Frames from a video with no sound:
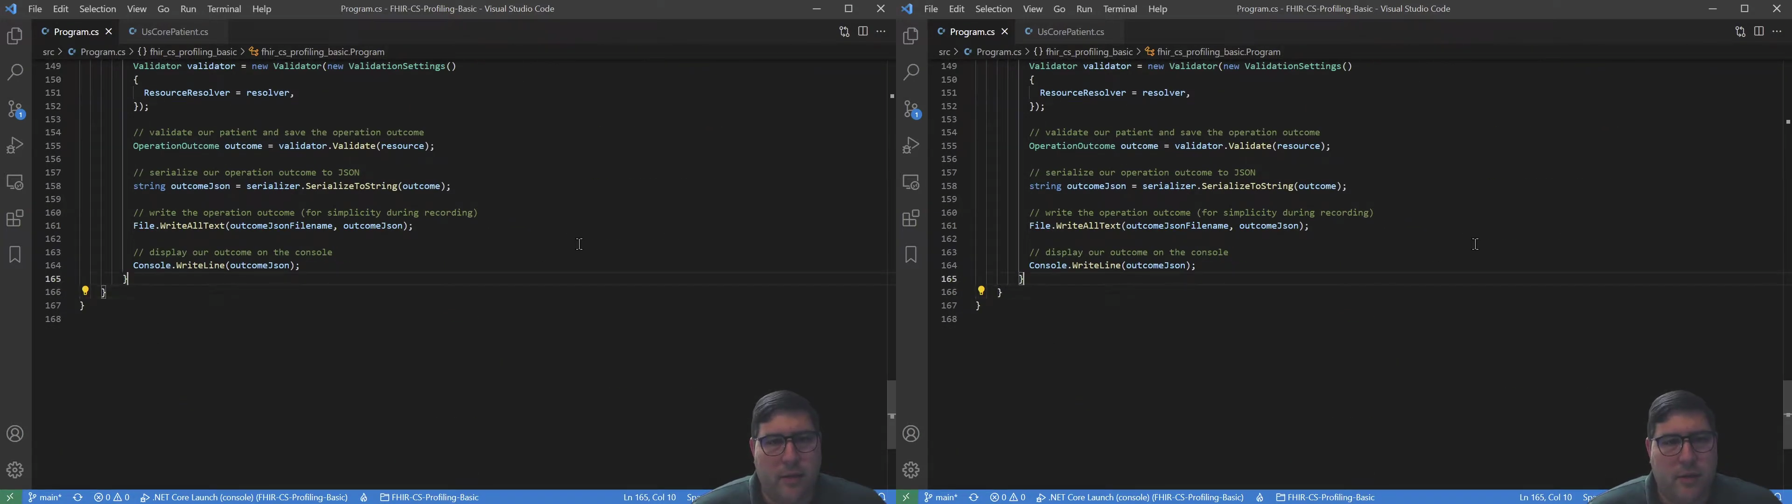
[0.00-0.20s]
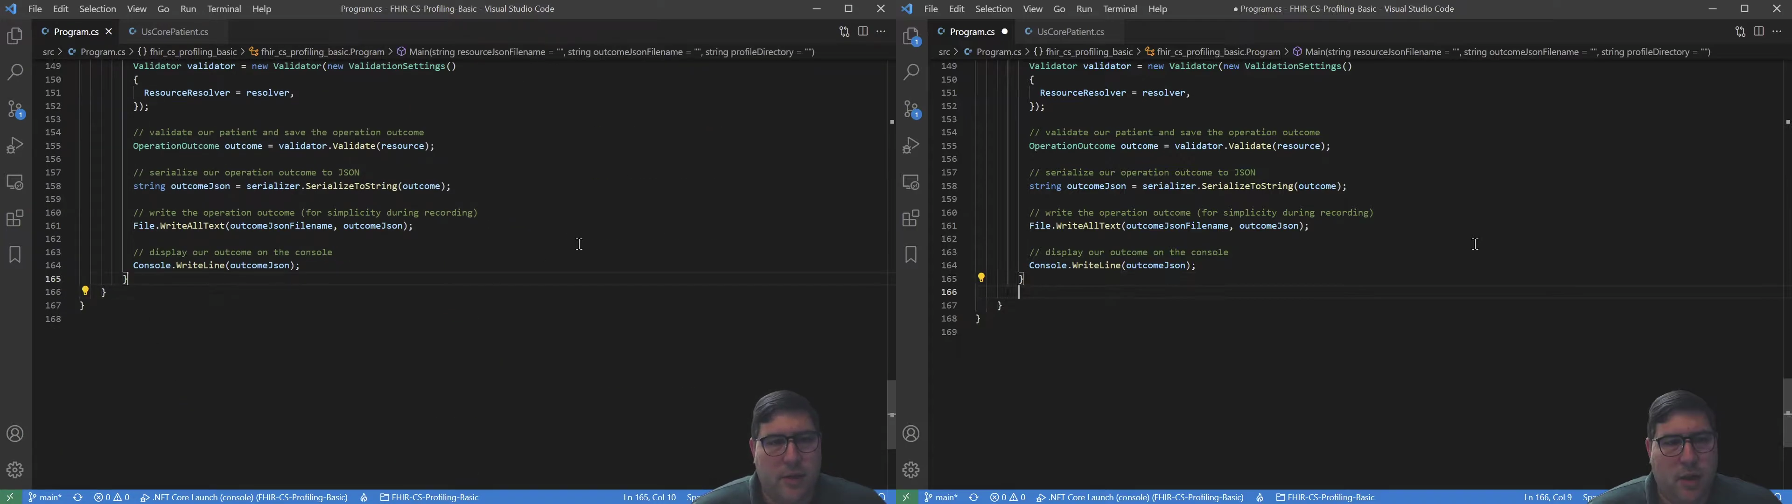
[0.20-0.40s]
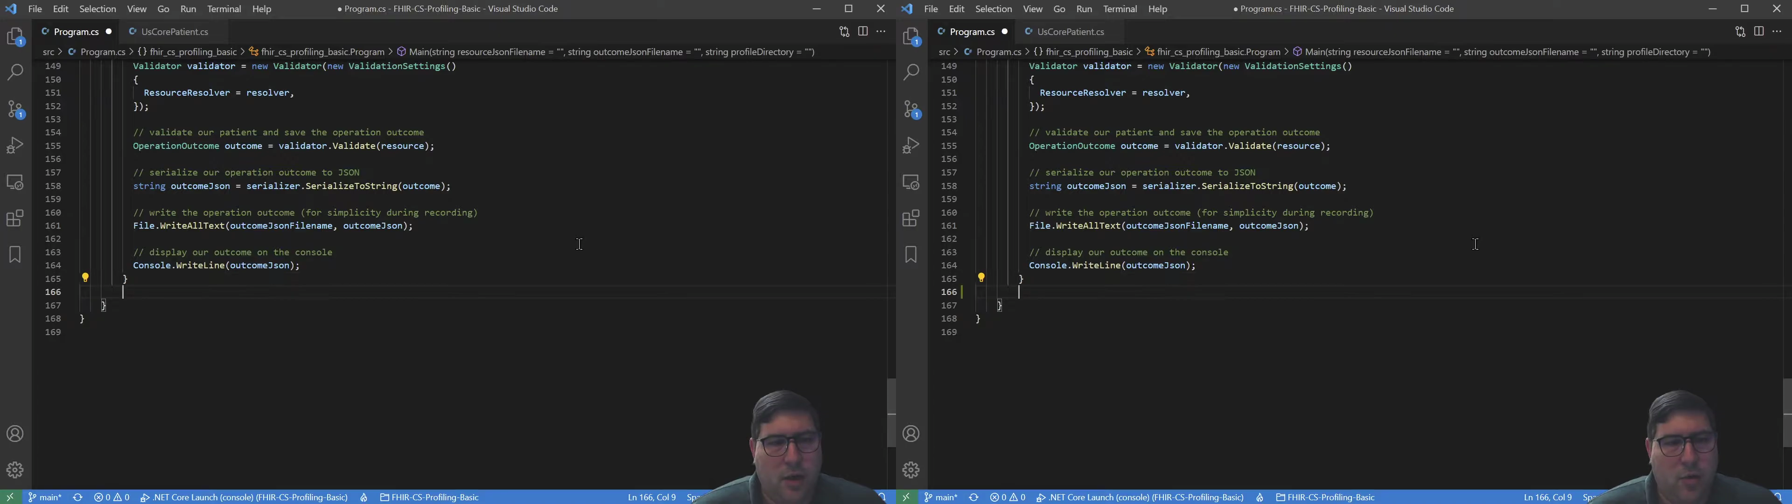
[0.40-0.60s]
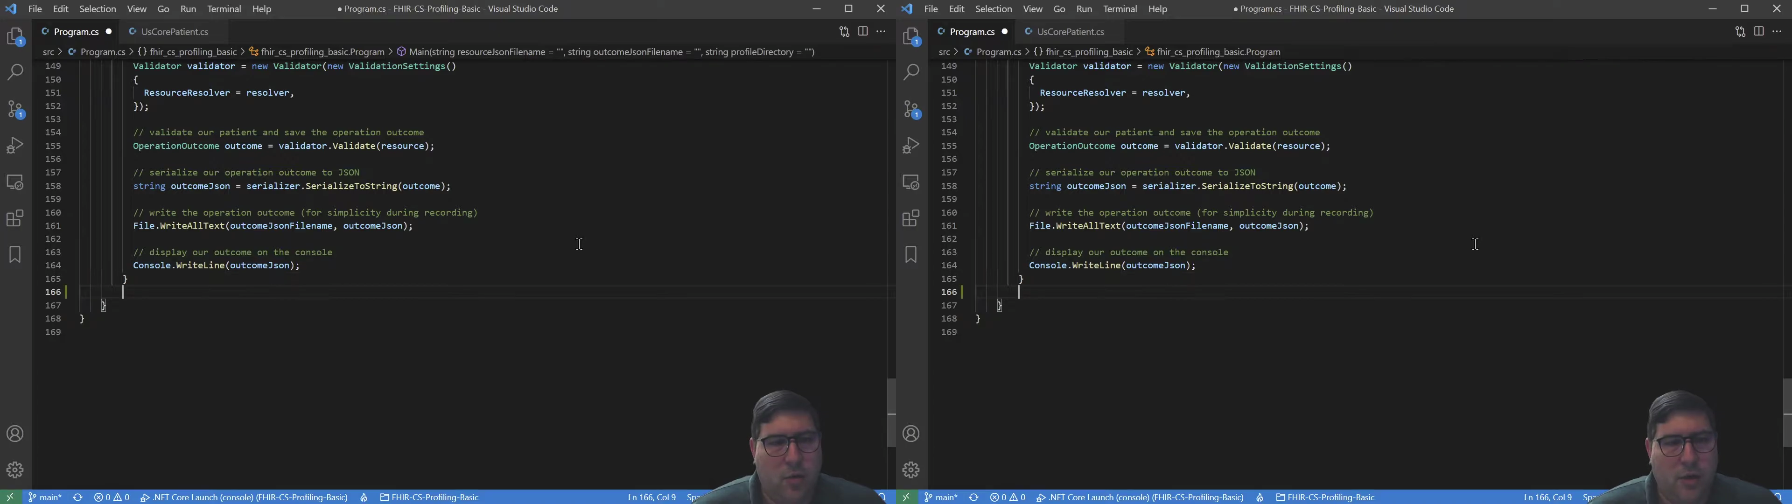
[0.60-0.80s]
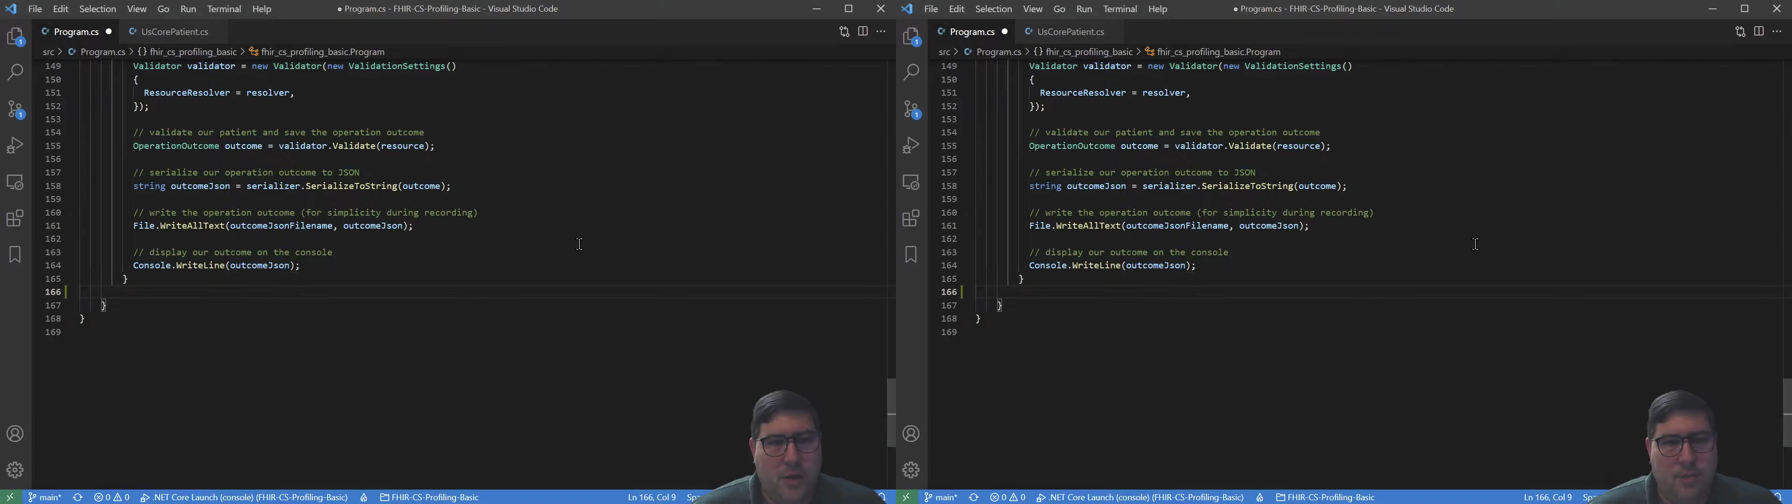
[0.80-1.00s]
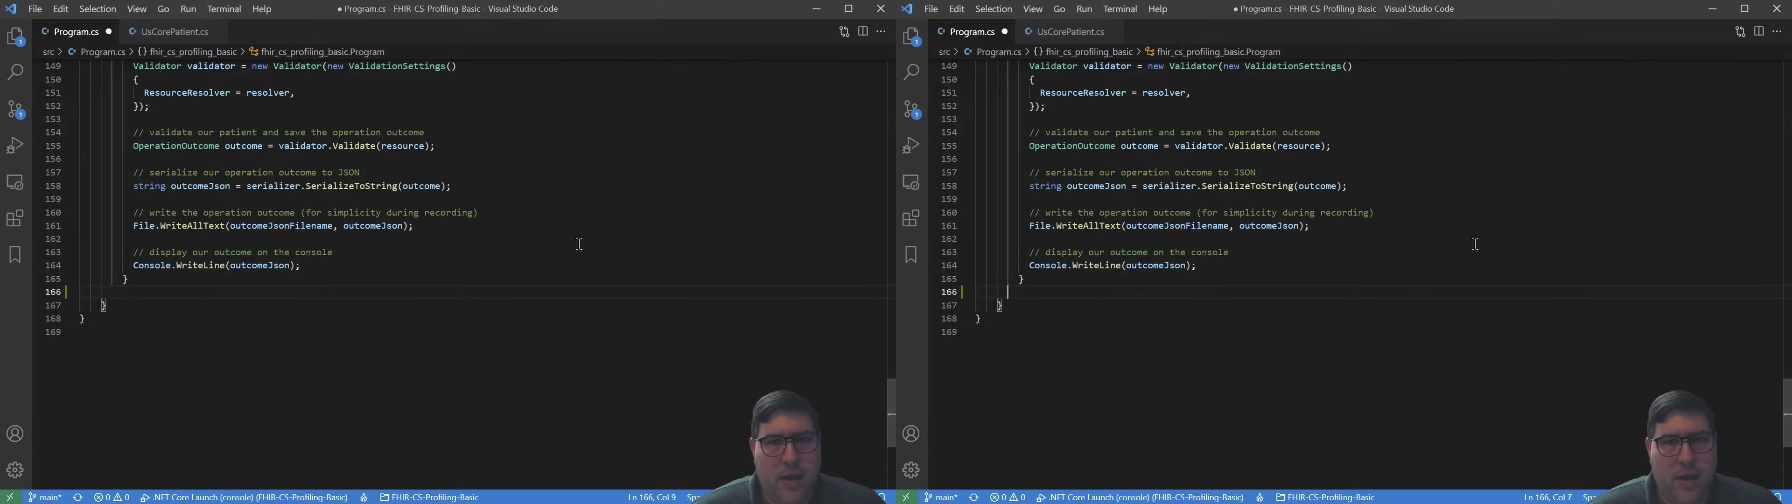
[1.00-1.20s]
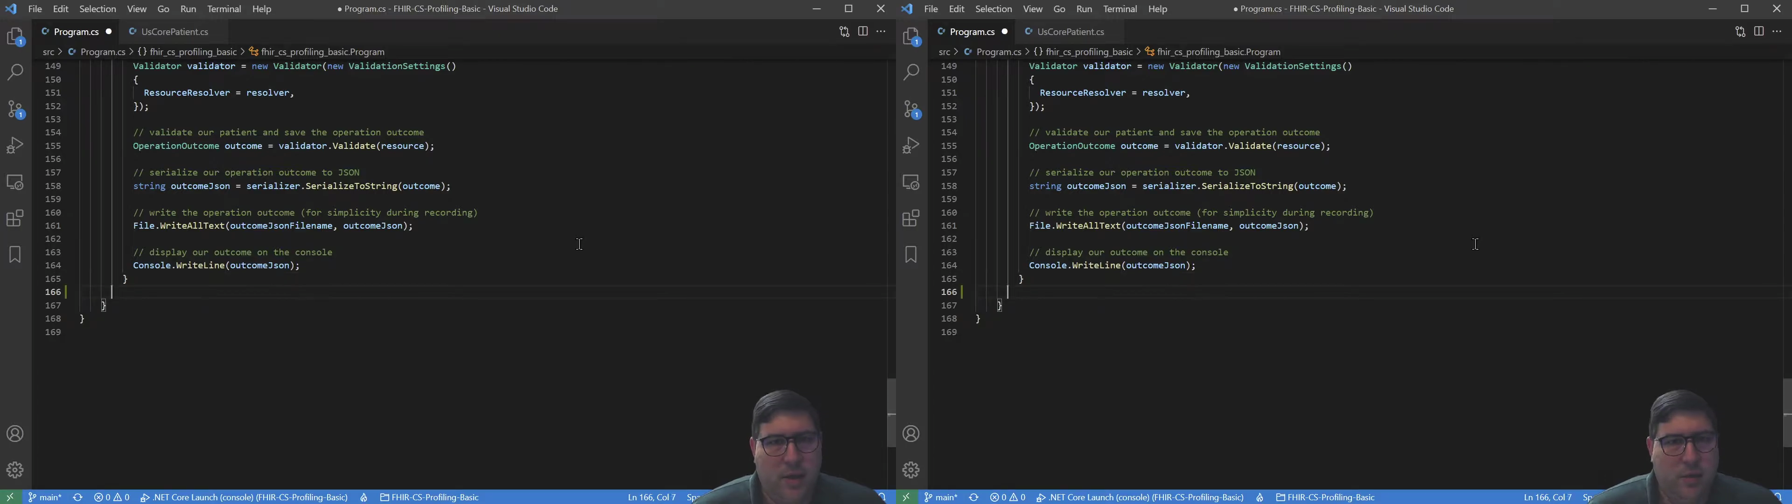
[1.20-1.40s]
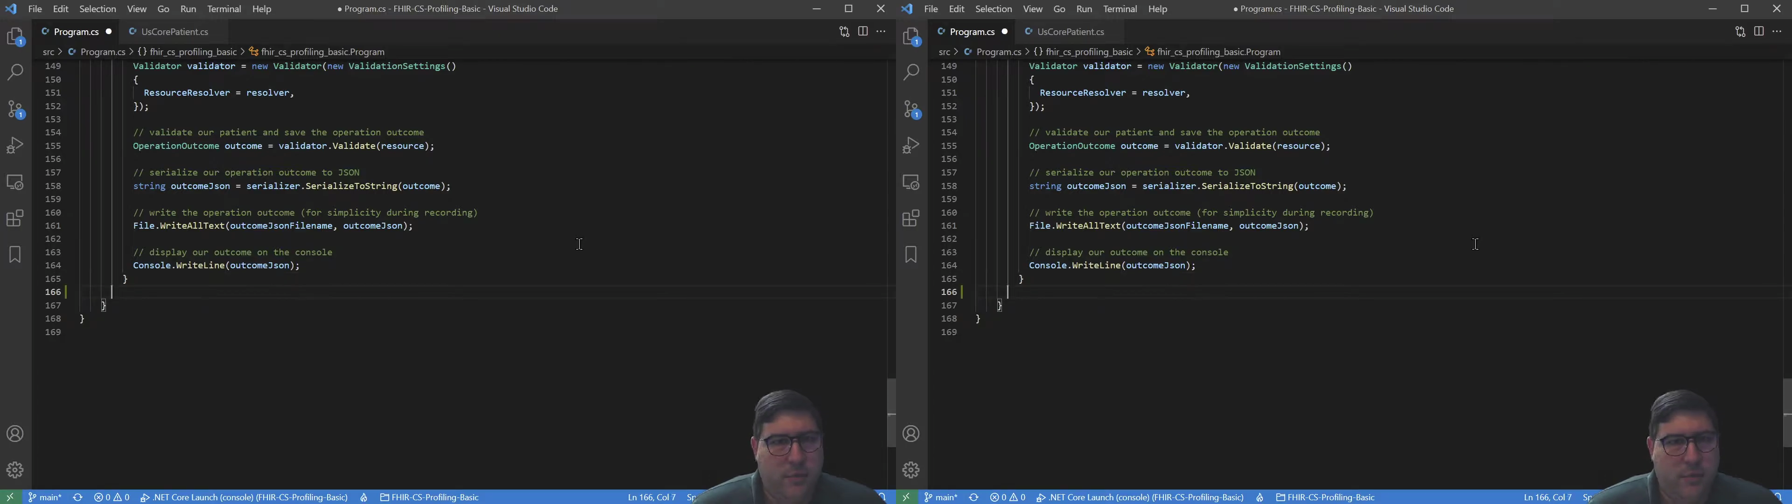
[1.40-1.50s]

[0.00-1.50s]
So let's make a new